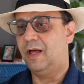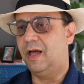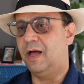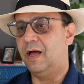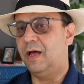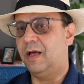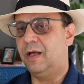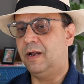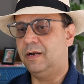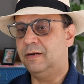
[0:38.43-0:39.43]

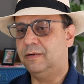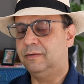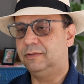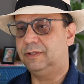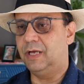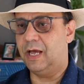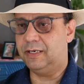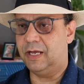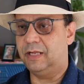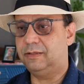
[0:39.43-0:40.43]
And she
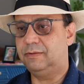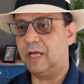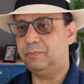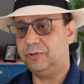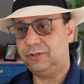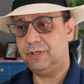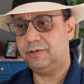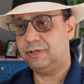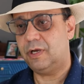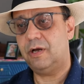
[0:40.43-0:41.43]
had that
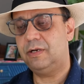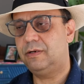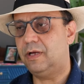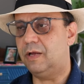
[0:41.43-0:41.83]
procedure done,